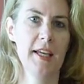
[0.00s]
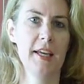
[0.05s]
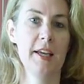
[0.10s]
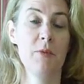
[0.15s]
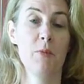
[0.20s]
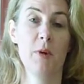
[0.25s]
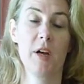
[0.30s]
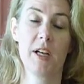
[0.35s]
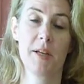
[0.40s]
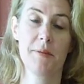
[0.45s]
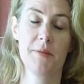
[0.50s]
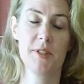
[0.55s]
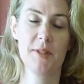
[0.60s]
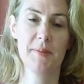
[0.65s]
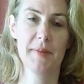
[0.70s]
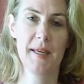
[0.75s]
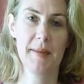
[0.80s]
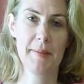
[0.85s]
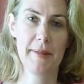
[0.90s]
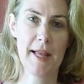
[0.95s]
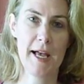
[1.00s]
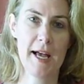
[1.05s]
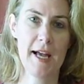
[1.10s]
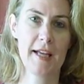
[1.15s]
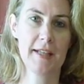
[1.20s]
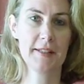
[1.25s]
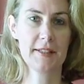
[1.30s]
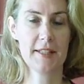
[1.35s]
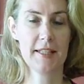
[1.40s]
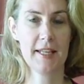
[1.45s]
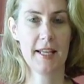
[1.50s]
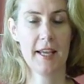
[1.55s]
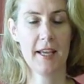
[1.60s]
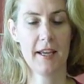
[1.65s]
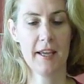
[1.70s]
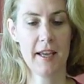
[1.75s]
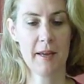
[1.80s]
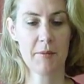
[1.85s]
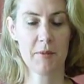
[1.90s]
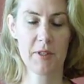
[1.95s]
and welcome to my blog.
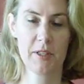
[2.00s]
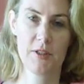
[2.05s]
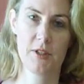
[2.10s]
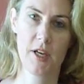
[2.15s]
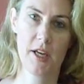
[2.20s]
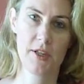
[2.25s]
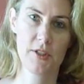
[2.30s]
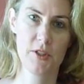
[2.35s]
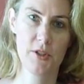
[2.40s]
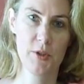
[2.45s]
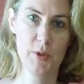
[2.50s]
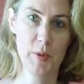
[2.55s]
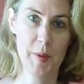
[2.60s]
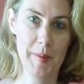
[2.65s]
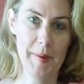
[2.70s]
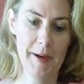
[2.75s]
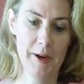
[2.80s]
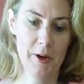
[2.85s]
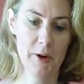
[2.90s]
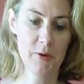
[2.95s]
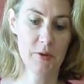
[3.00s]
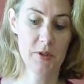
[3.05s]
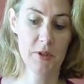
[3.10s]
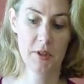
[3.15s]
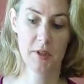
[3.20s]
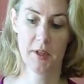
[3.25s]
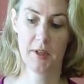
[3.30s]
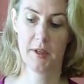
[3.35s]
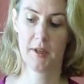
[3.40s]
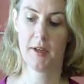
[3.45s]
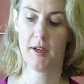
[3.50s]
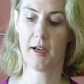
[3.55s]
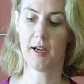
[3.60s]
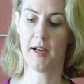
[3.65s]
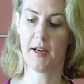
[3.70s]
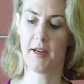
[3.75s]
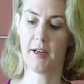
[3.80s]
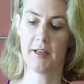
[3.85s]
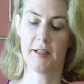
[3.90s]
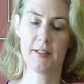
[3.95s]
Today I'm going to talk to you about
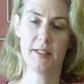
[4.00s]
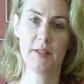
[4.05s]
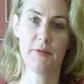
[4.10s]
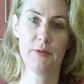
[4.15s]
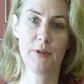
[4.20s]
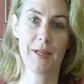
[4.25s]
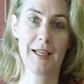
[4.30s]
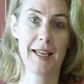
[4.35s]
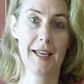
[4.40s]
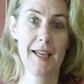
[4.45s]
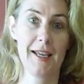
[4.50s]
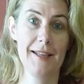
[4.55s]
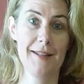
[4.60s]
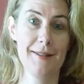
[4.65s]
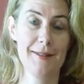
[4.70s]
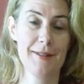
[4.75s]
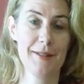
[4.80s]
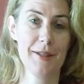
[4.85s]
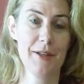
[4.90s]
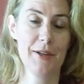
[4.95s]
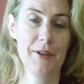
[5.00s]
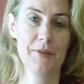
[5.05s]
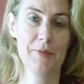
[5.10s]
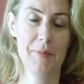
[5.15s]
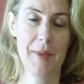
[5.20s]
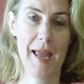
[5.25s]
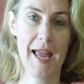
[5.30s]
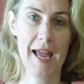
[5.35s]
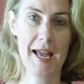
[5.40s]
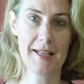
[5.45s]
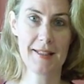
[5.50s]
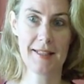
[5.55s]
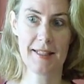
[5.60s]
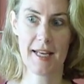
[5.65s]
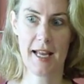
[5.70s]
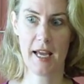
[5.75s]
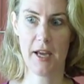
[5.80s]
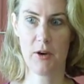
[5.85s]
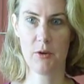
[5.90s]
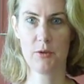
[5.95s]
different kinds of bags
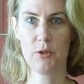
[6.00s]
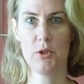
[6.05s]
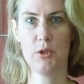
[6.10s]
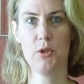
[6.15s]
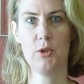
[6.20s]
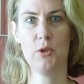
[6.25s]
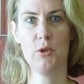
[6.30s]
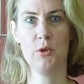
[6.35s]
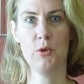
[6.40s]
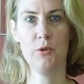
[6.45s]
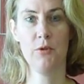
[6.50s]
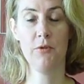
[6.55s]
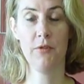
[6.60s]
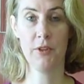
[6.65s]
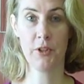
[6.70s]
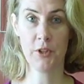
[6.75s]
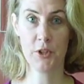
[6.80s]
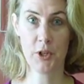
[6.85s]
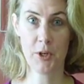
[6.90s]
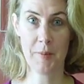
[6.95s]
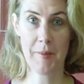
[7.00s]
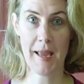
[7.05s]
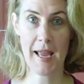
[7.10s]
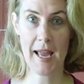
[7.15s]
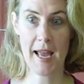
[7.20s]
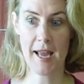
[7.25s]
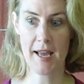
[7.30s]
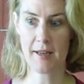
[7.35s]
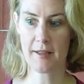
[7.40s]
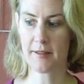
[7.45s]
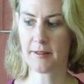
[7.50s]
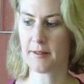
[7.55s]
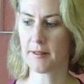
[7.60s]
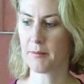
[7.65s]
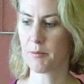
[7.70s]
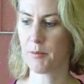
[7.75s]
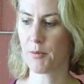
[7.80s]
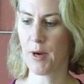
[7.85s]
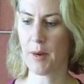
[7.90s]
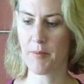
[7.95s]
and how to fill your bags
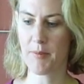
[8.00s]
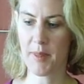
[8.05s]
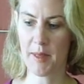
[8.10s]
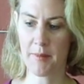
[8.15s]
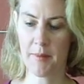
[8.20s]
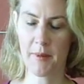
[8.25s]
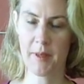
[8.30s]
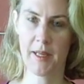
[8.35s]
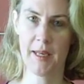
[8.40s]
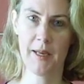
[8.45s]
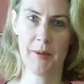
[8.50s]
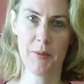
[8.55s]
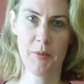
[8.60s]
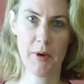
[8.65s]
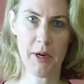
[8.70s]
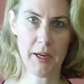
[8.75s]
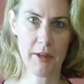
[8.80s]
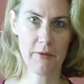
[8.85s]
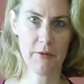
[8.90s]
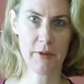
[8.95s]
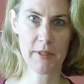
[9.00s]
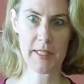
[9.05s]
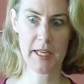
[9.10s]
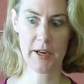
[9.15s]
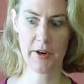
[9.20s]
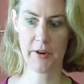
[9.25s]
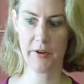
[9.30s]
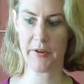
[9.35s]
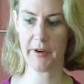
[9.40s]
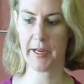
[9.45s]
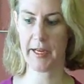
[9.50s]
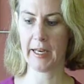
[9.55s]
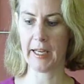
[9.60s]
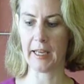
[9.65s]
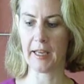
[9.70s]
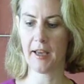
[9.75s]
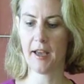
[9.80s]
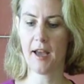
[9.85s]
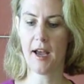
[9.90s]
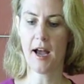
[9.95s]
and prep them and get them ready for
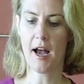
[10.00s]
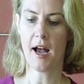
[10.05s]
decorating.